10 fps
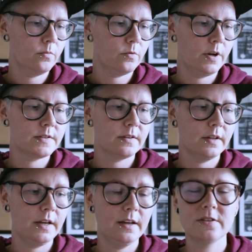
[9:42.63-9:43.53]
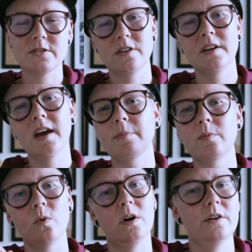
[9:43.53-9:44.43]
recently, and it's only
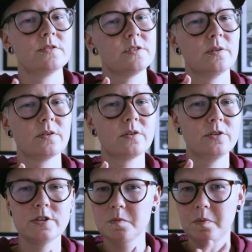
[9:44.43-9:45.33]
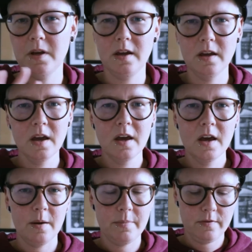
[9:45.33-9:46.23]
happened once, so it could just be
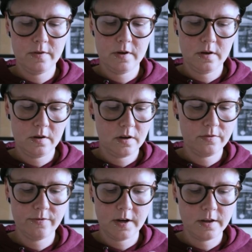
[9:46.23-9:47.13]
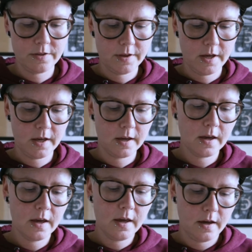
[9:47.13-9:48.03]
a bit of a funny thing,